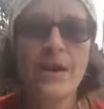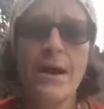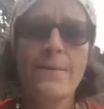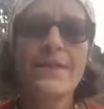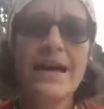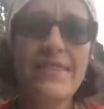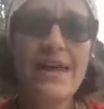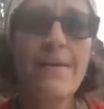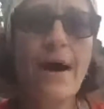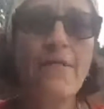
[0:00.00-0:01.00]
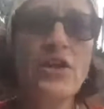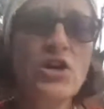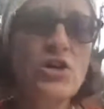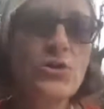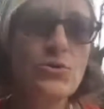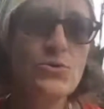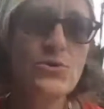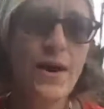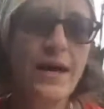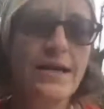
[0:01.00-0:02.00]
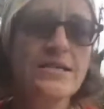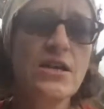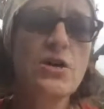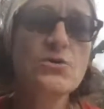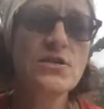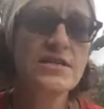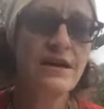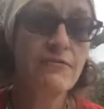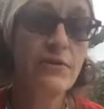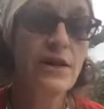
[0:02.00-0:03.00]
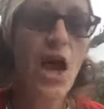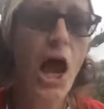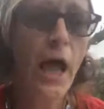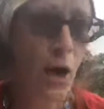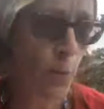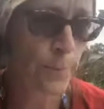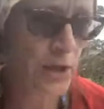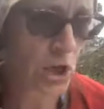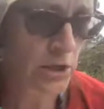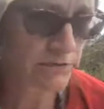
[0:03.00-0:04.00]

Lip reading: But then I think about the news, right? Because the news is definitely not helping all of